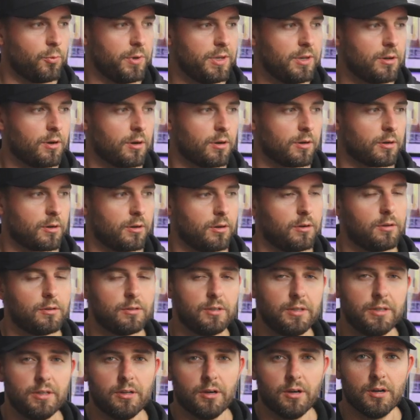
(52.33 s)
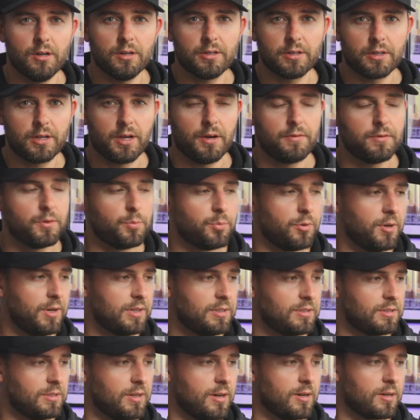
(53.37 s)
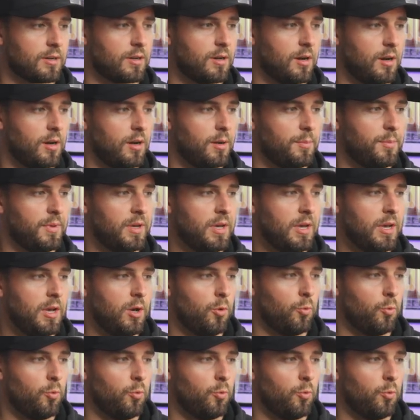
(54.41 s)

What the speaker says: We are currently on Coverprice.com